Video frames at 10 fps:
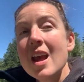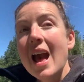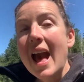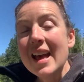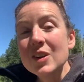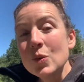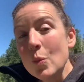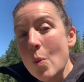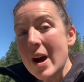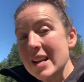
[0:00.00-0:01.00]

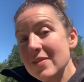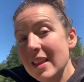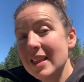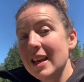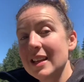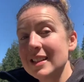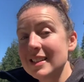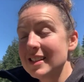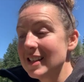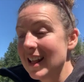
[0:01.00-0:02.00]
And one of the
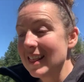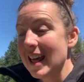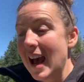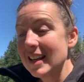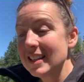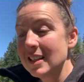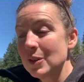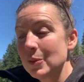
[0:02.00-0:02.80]
things that